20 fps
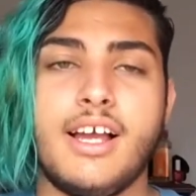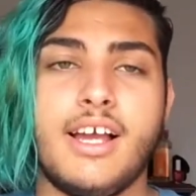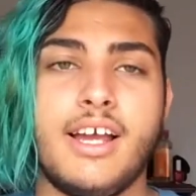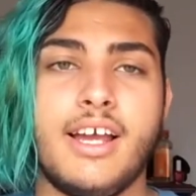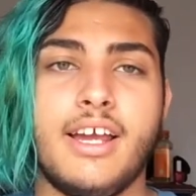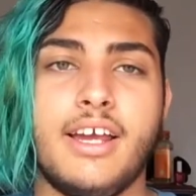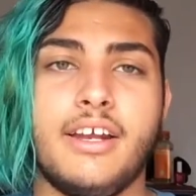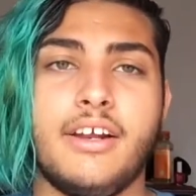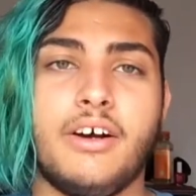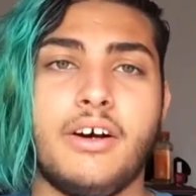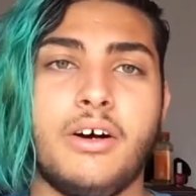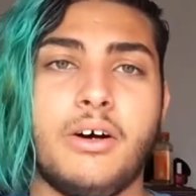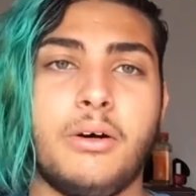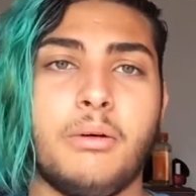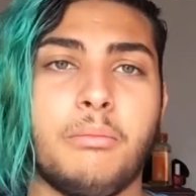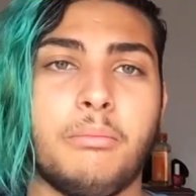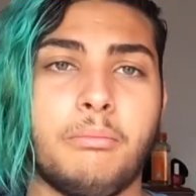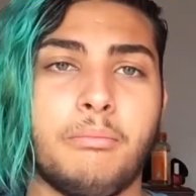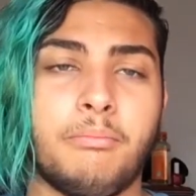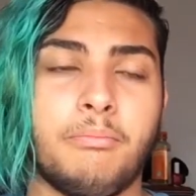And
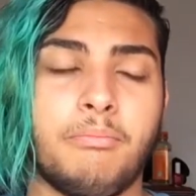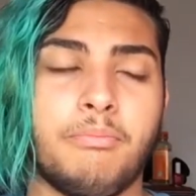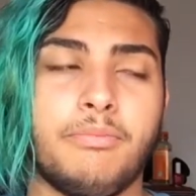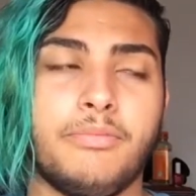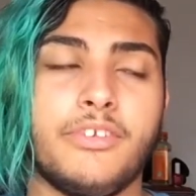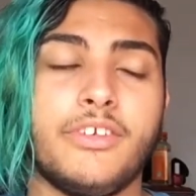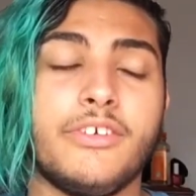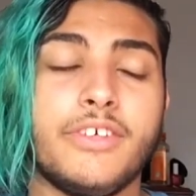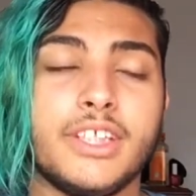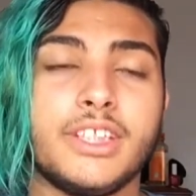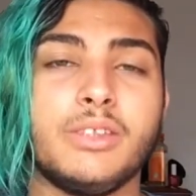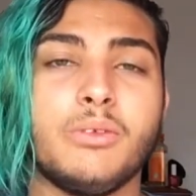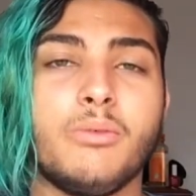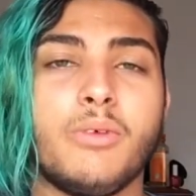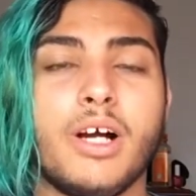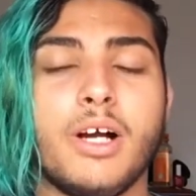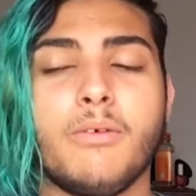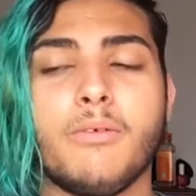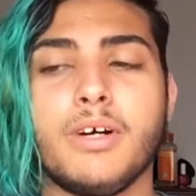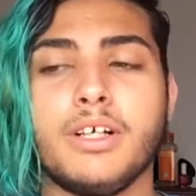the reason
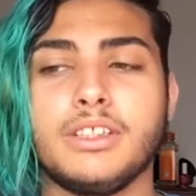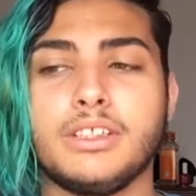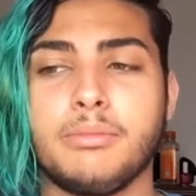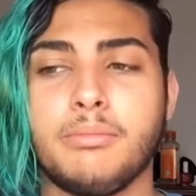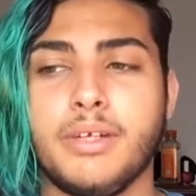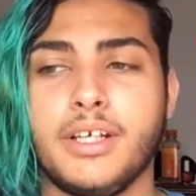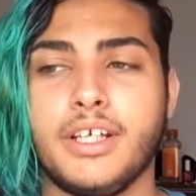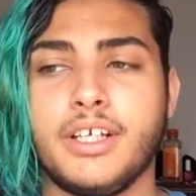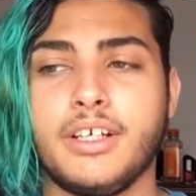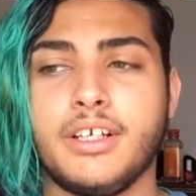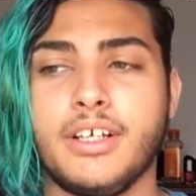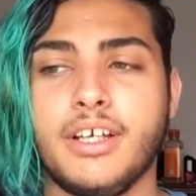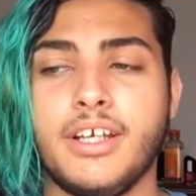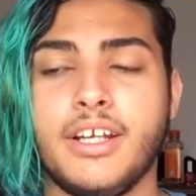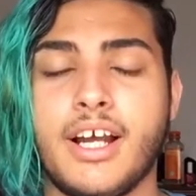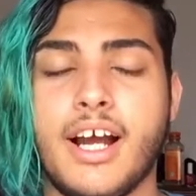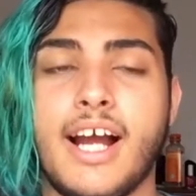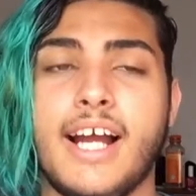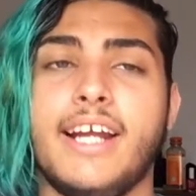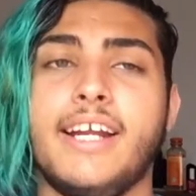why I wanted to make
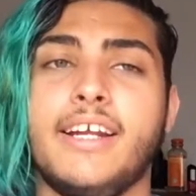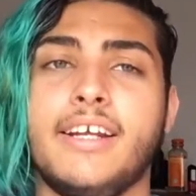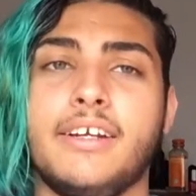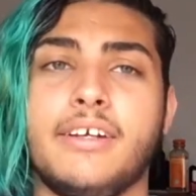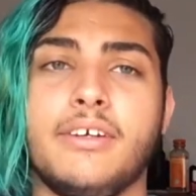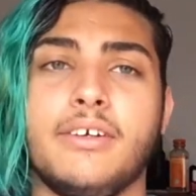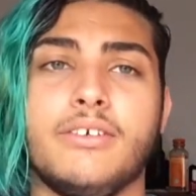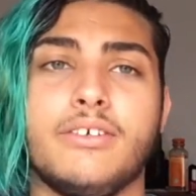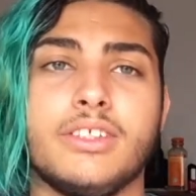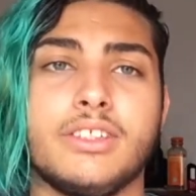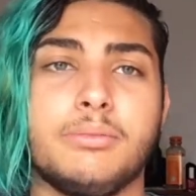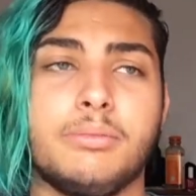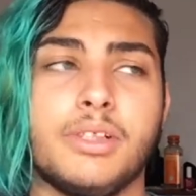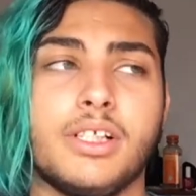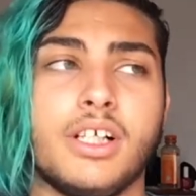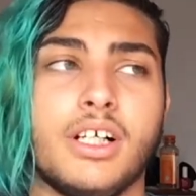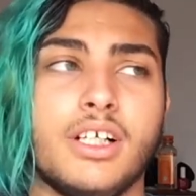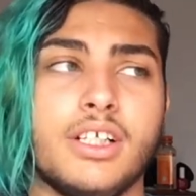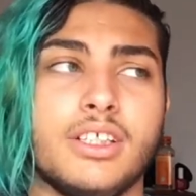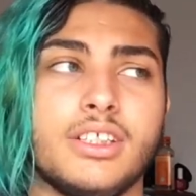In Hiding was
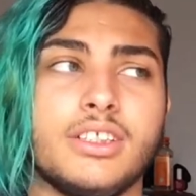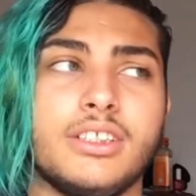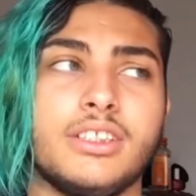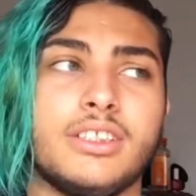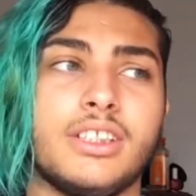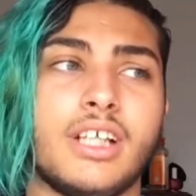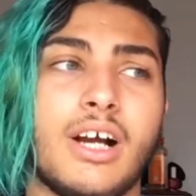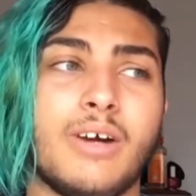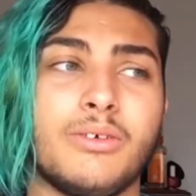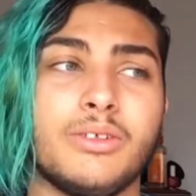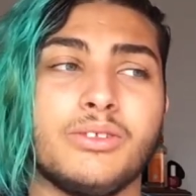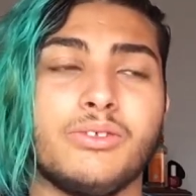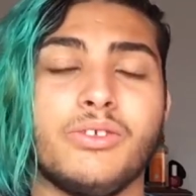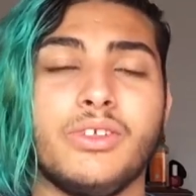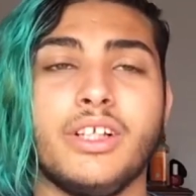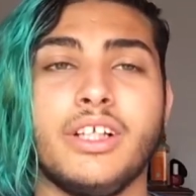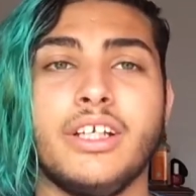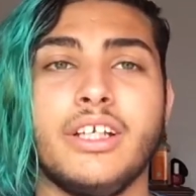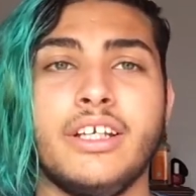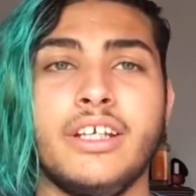because I was
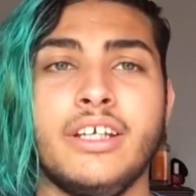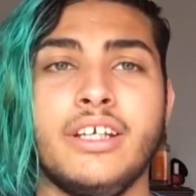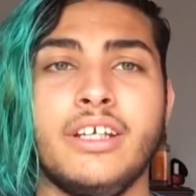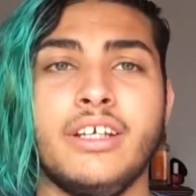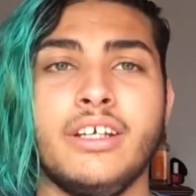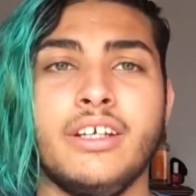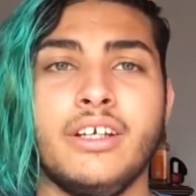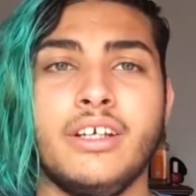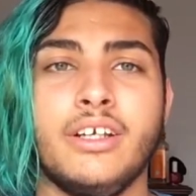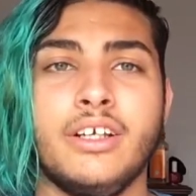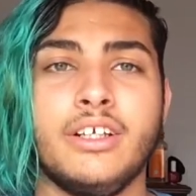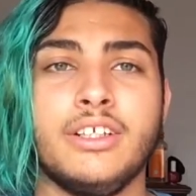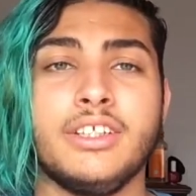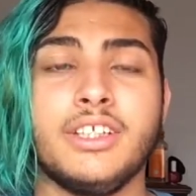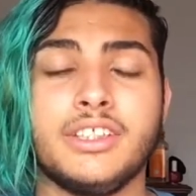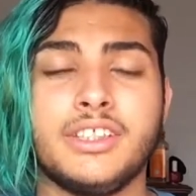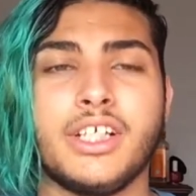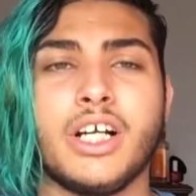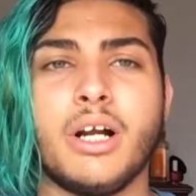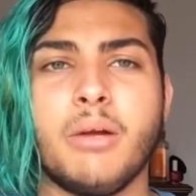really
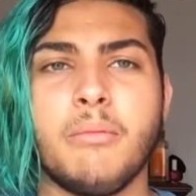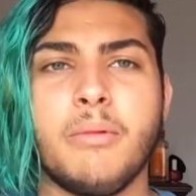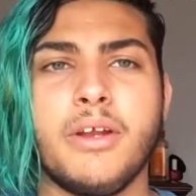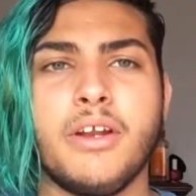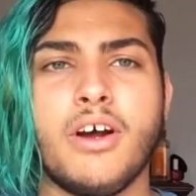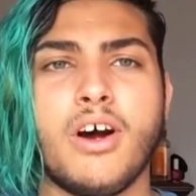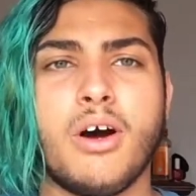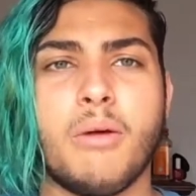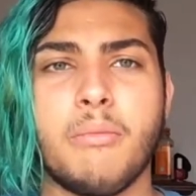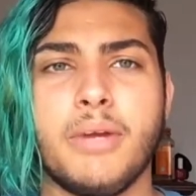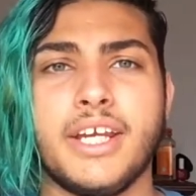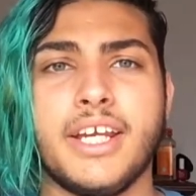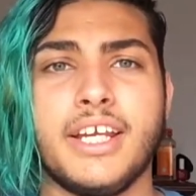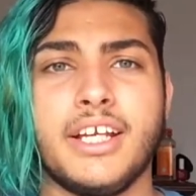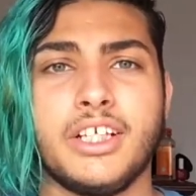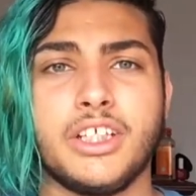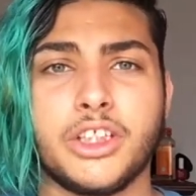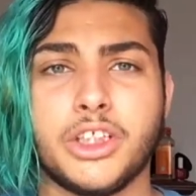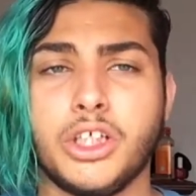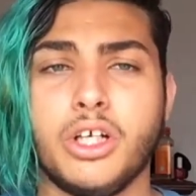determined on making
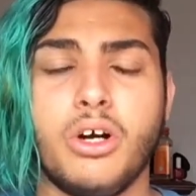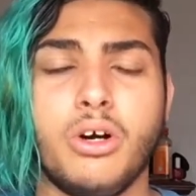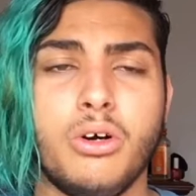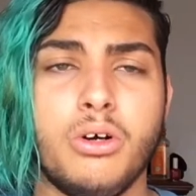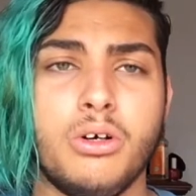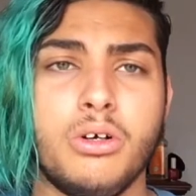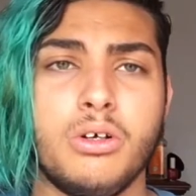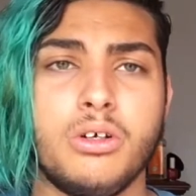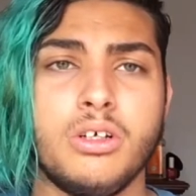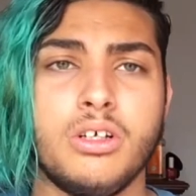a show.